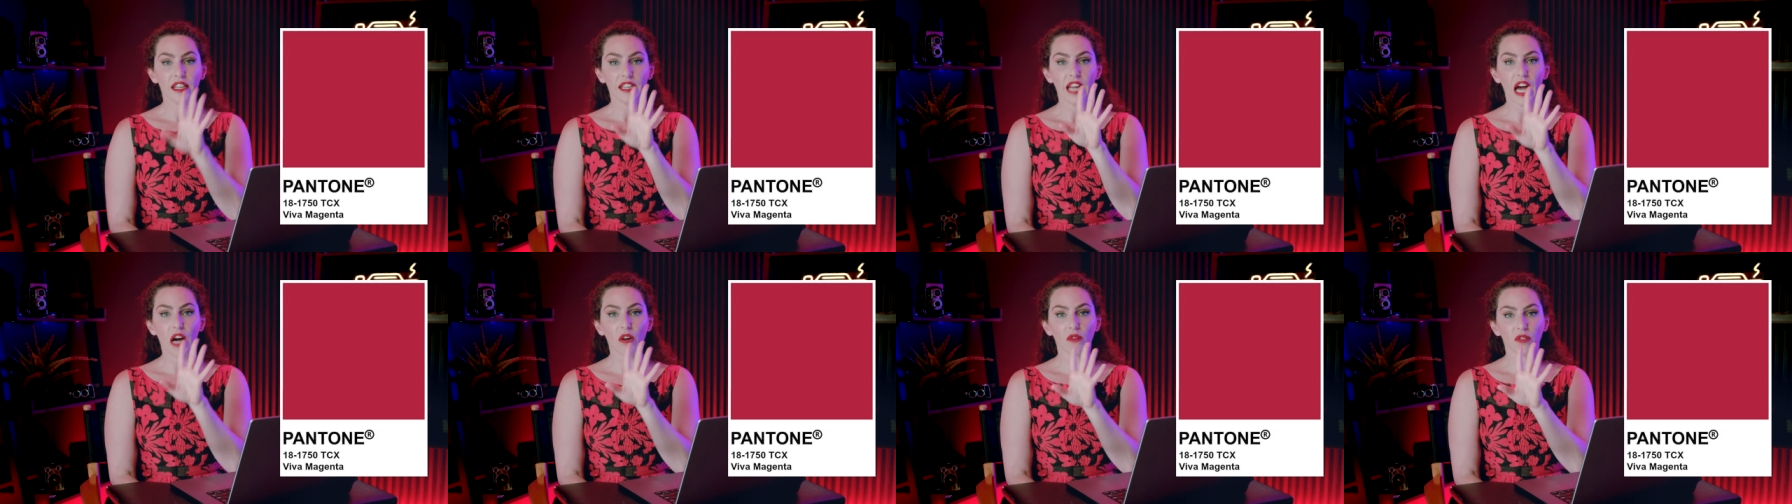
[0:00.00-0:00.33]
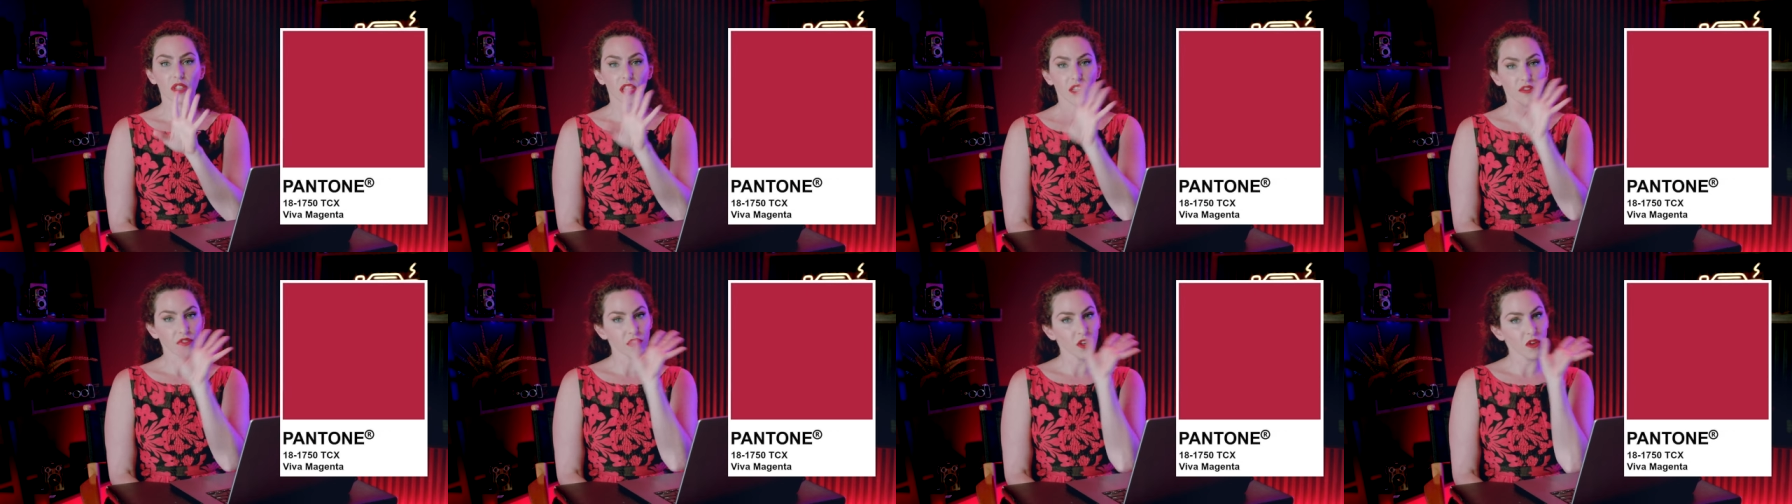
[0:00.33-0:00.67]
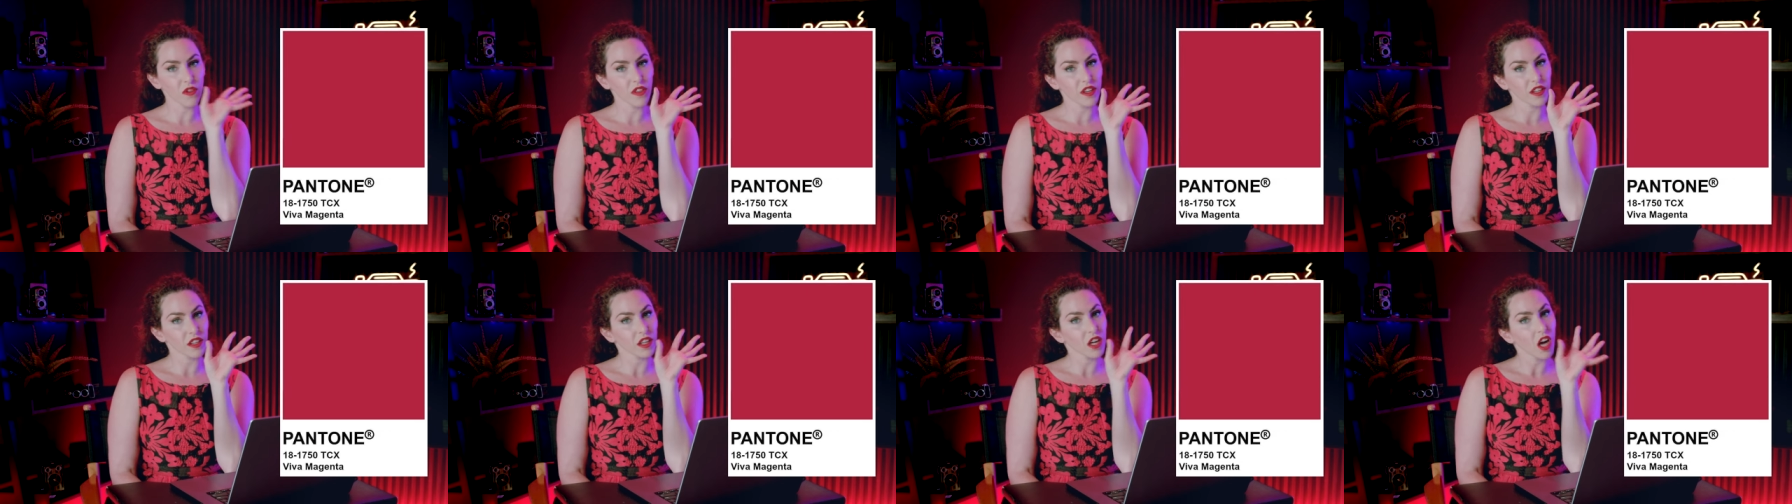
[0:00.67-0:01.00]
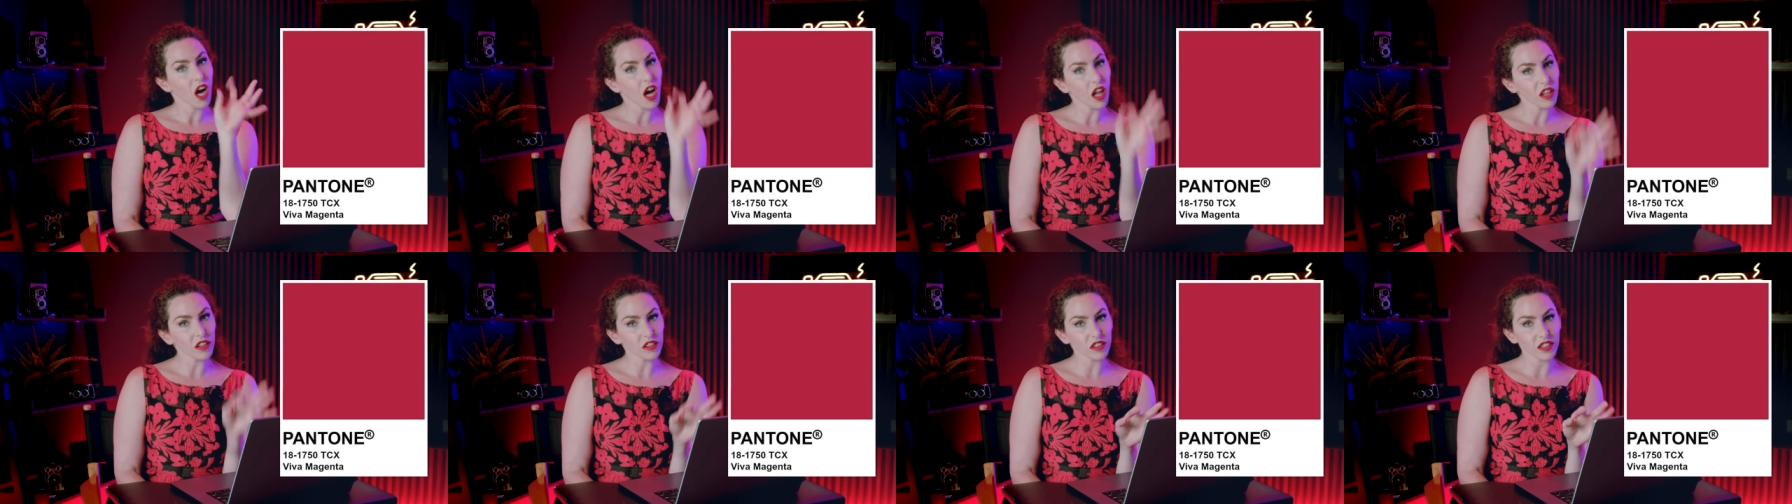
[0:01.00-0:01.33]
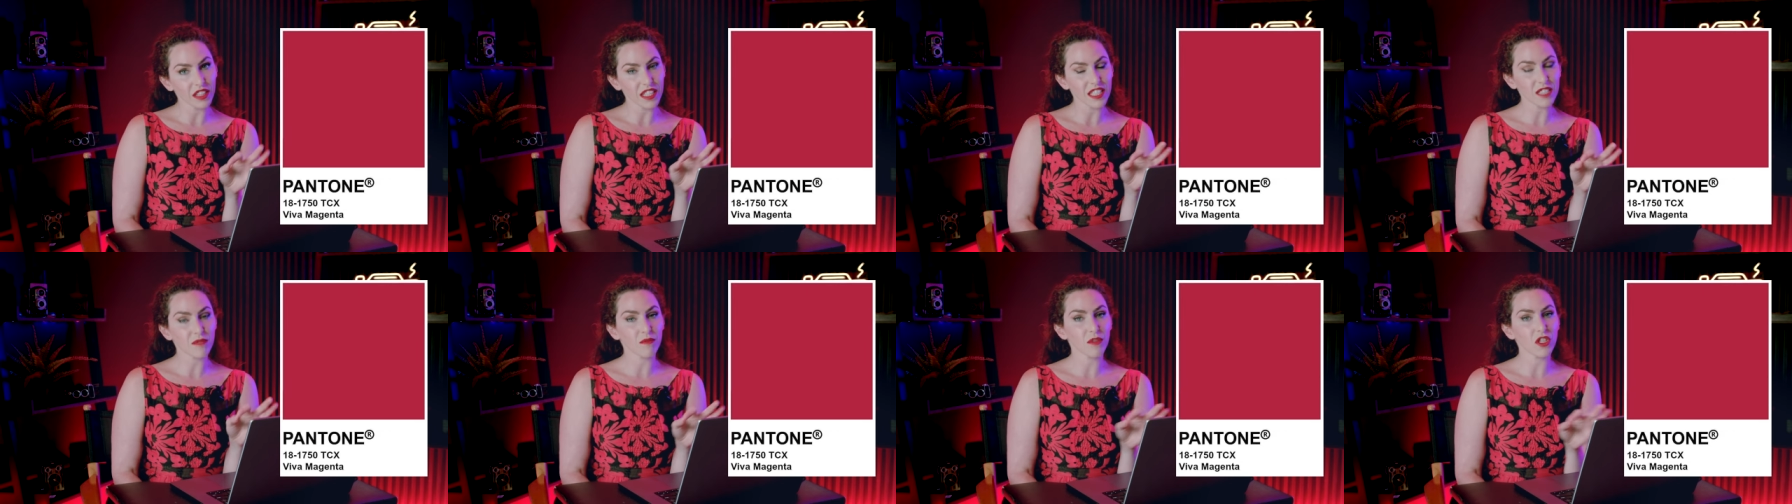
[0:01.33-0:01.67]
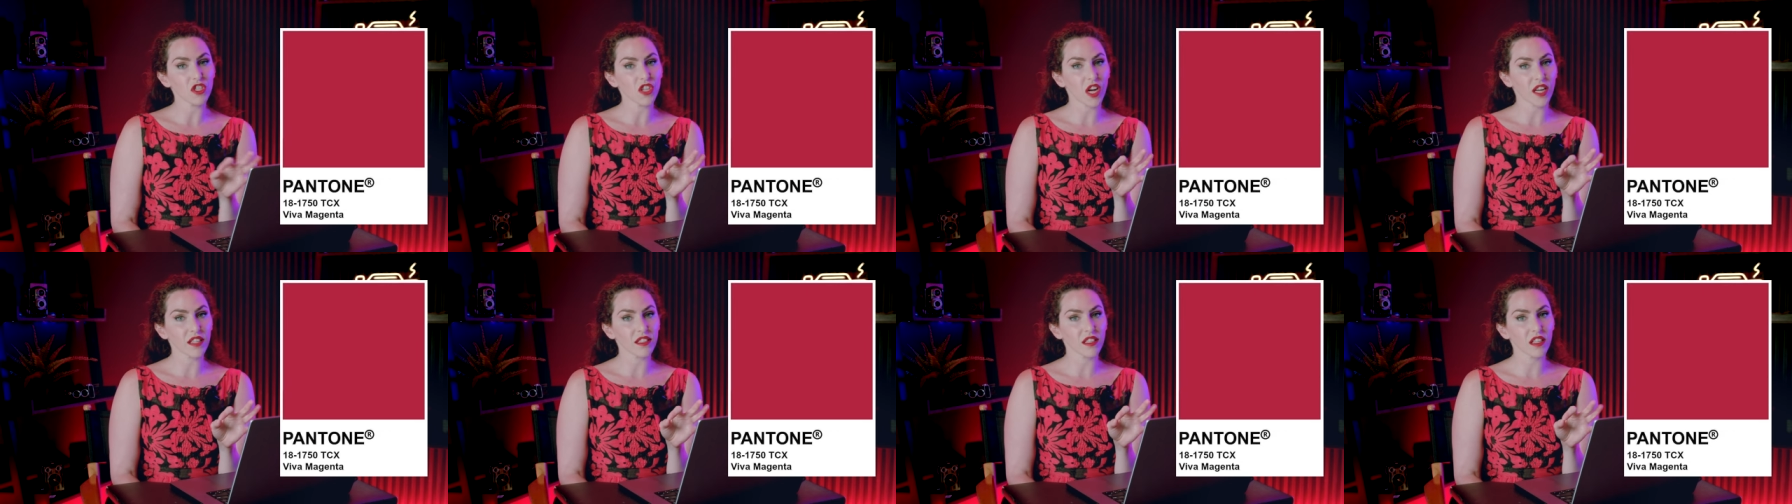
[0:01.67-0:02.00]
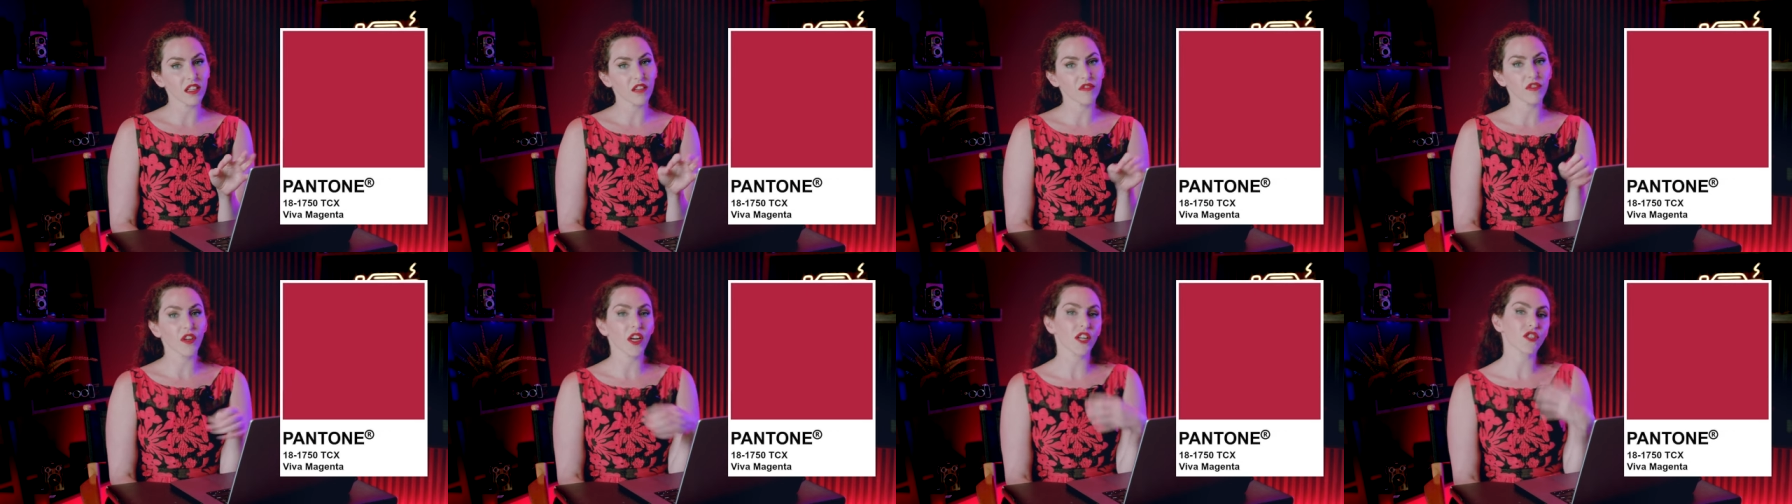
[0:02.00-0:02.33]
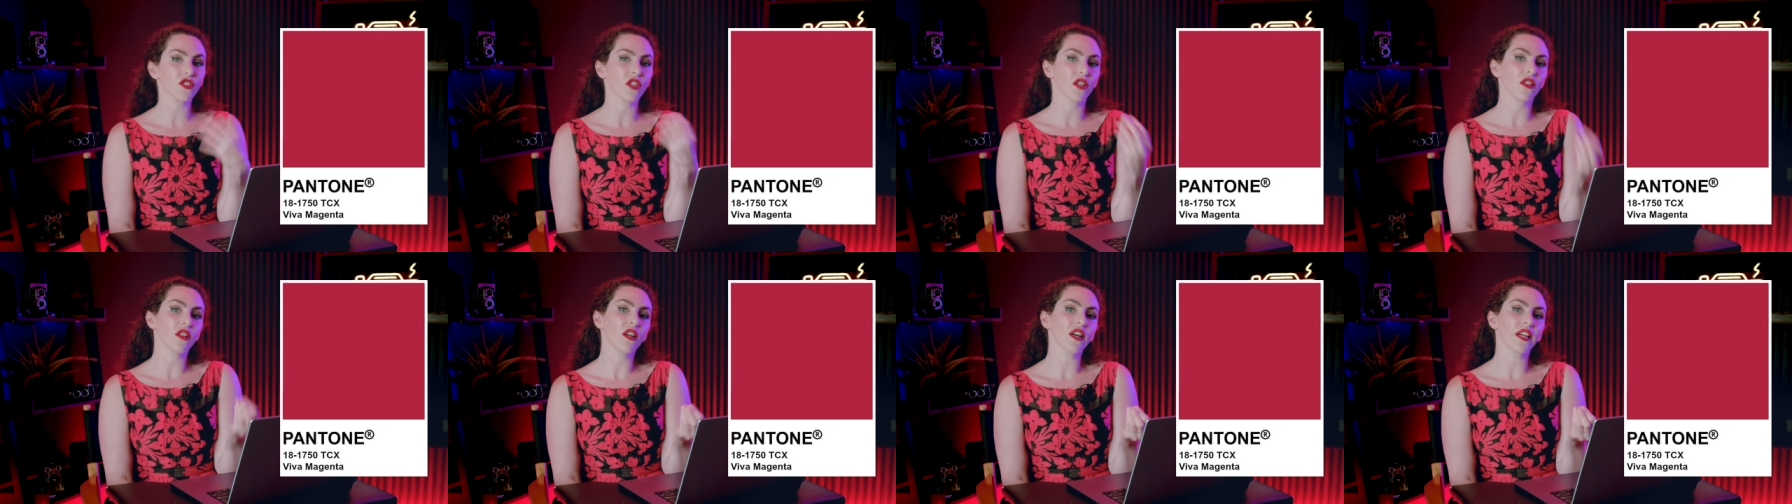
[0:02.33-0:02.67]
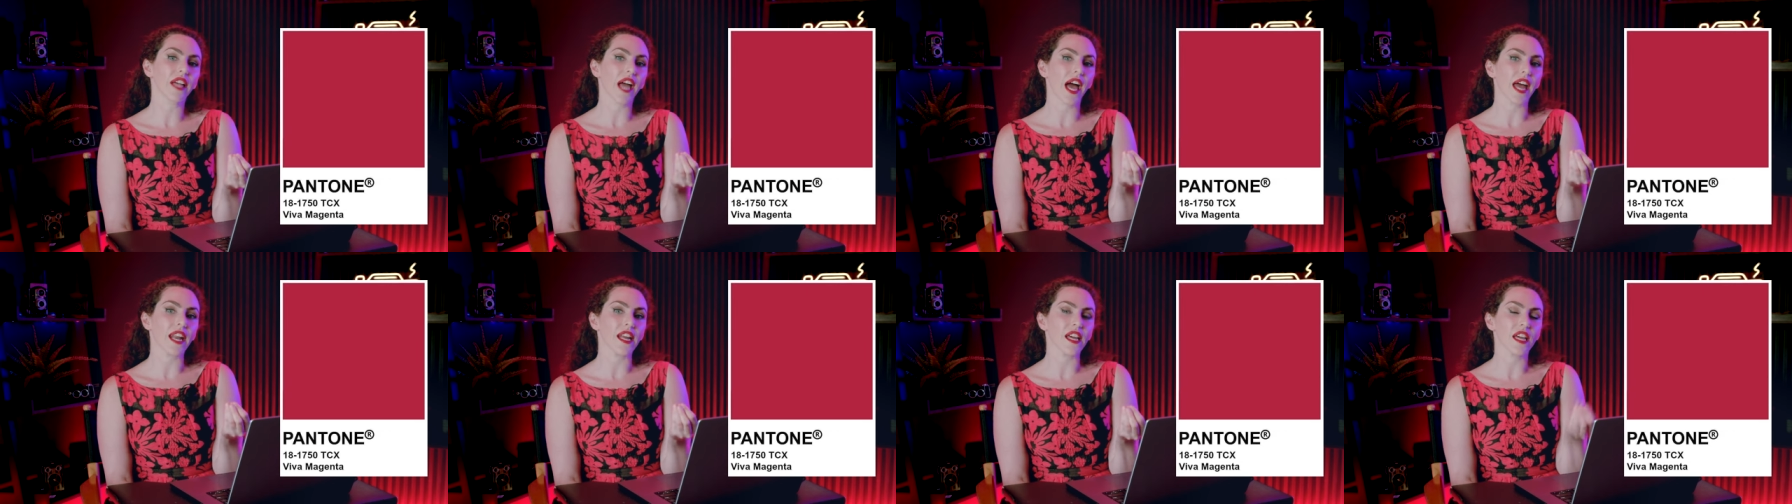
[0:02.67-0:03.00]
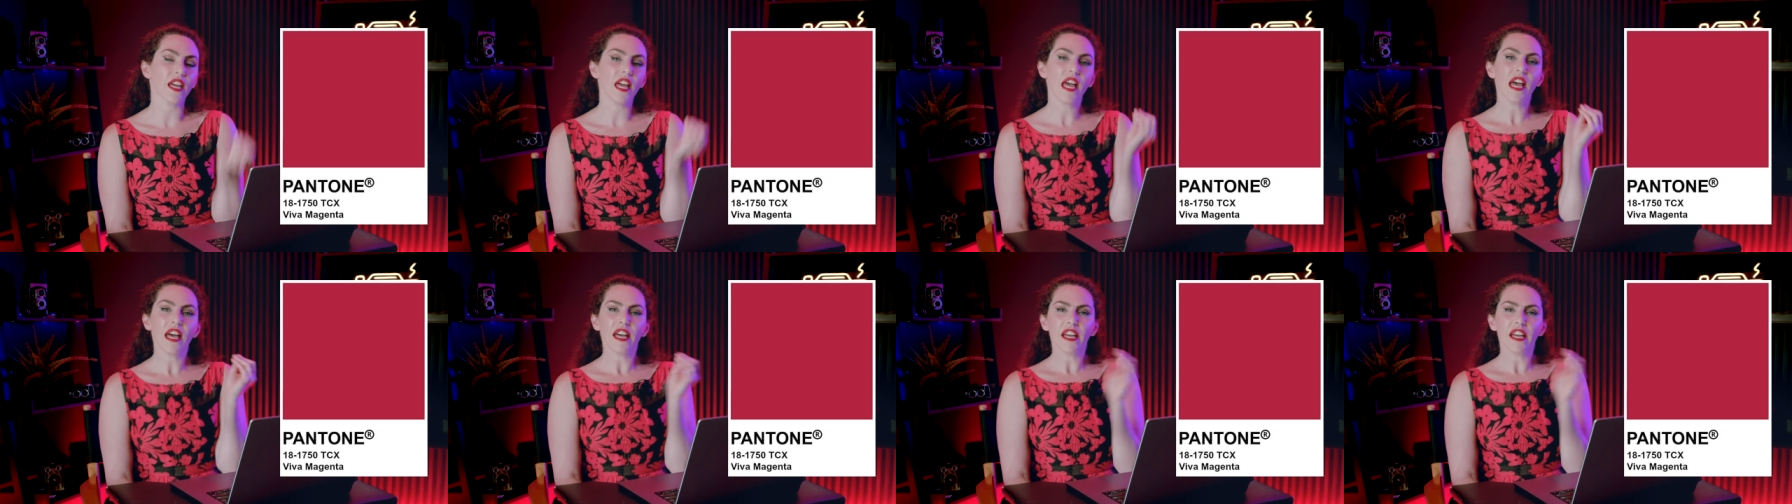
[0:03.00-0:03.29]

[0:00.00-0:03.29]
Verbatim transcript: Now, even though the color is magenta, if you actually look at it,